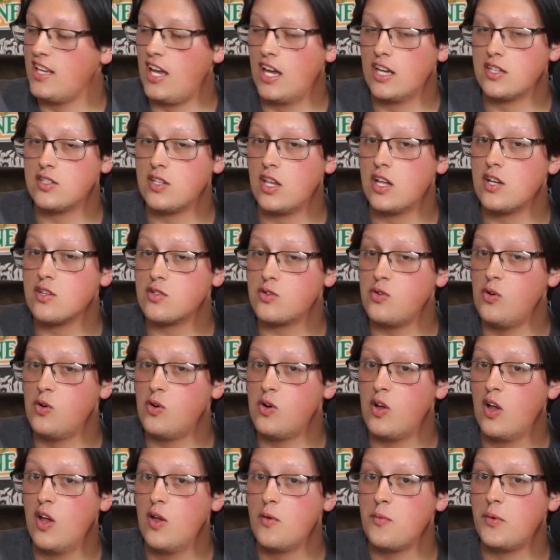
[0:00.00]
Yeah, so that was
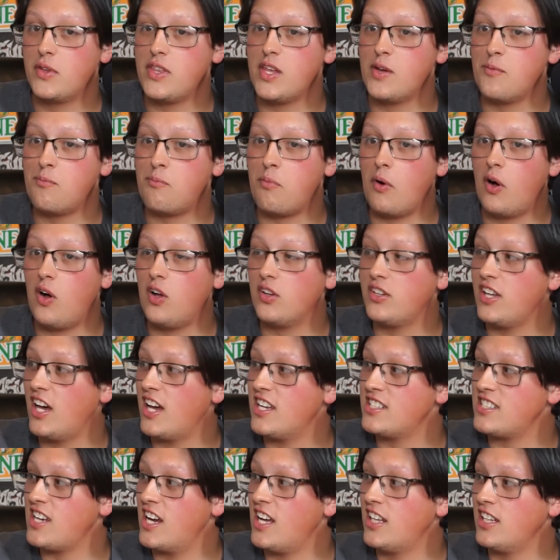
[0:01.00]
cool. But then Bald
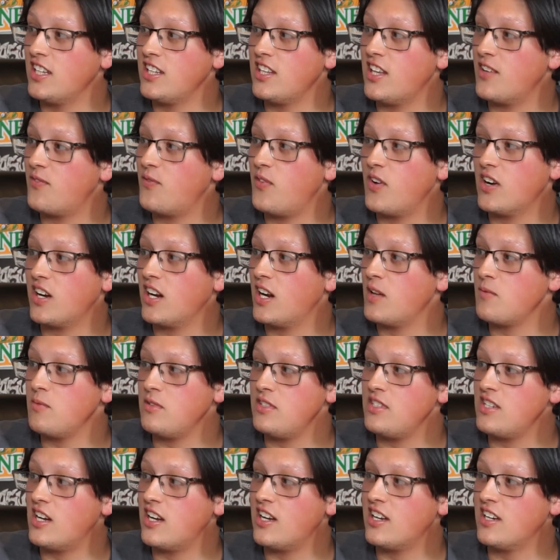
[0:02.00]
Ass Alley, that fucking had
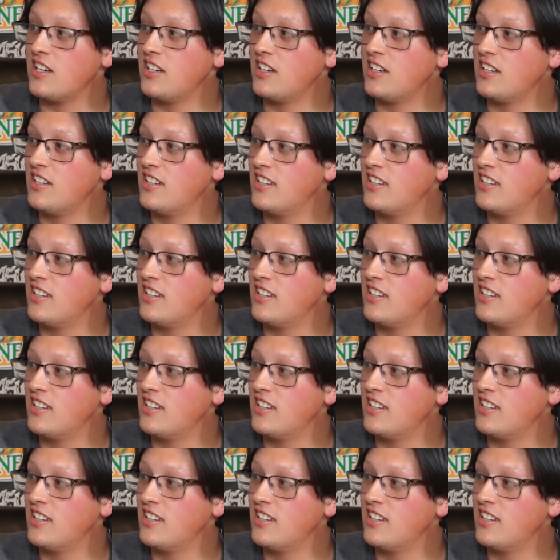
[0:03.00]
me dying.